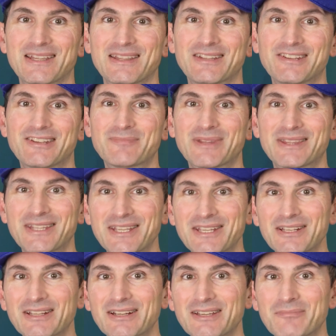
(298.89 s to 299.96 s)
This is
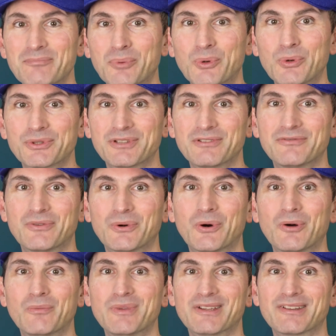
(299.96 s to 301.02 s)
particularly important for
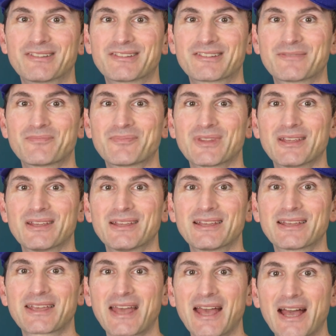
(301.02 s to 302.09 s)
hobbyists.
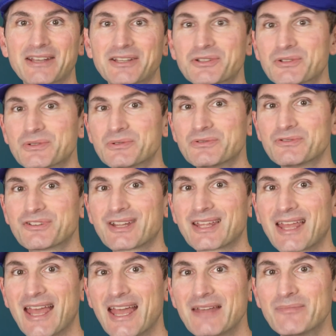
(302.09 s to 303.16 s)
CAD tools
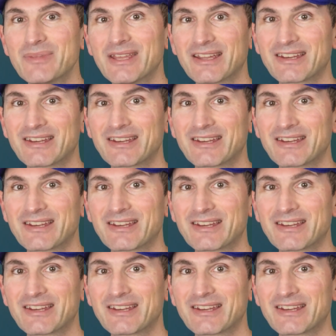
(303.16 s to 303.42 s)
can be